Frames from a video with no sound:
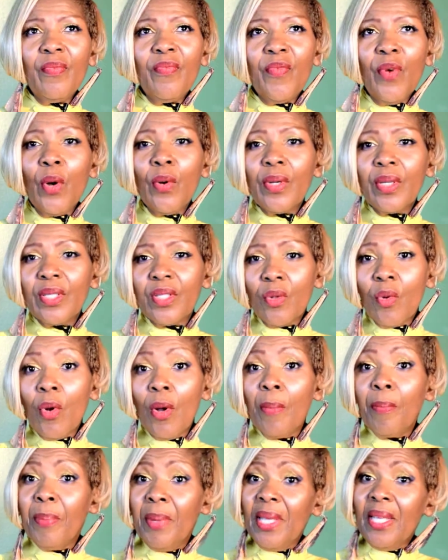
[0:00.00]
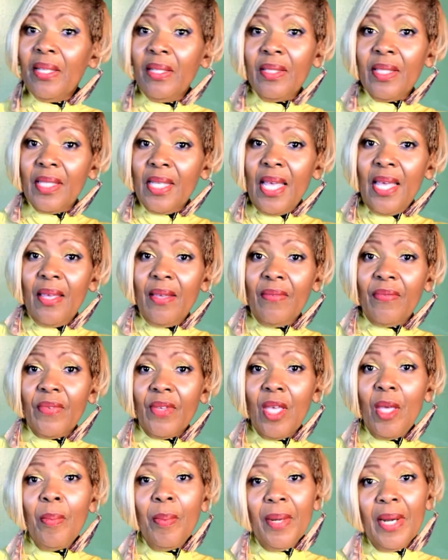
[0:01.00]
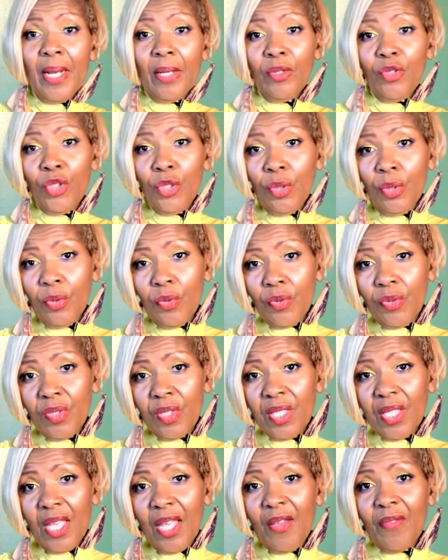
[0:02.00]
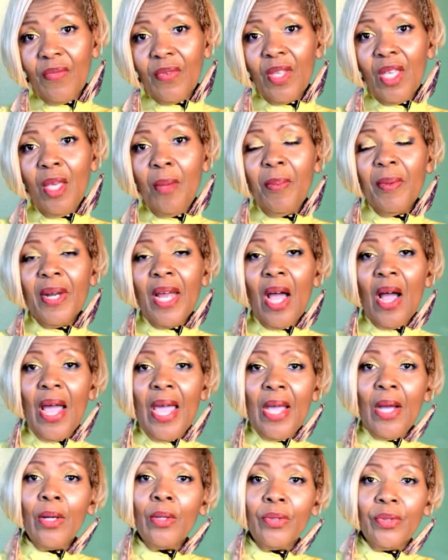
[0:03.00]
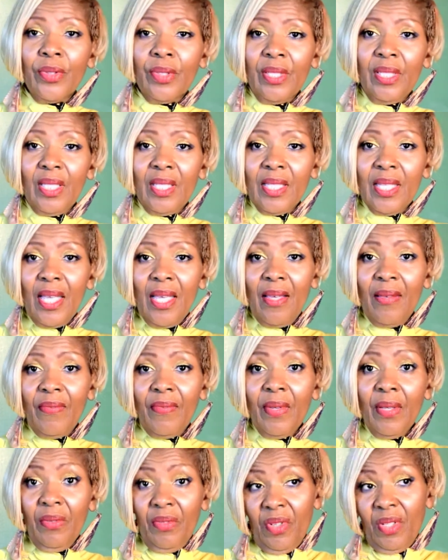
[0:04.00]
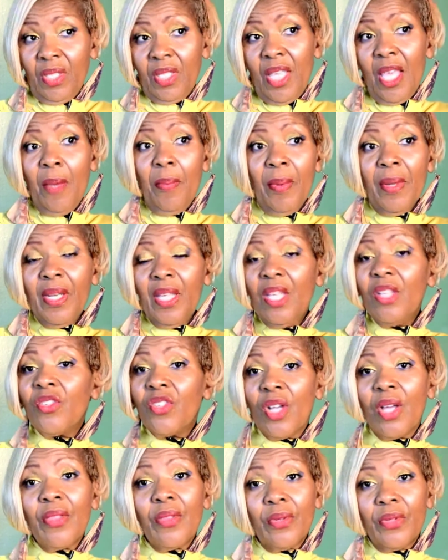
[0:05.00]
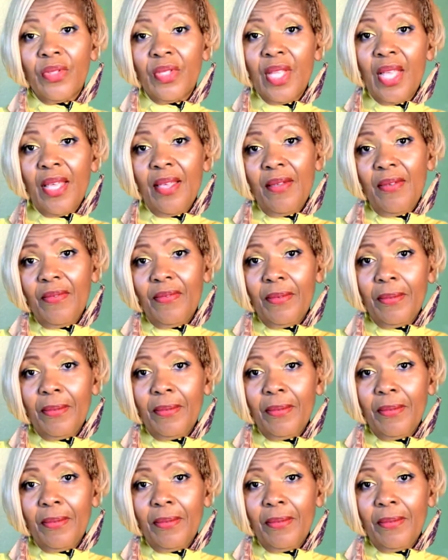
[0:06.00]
Focus on being safe, keeping our children safe, keeping our elderly safe, and just keeping each other safe.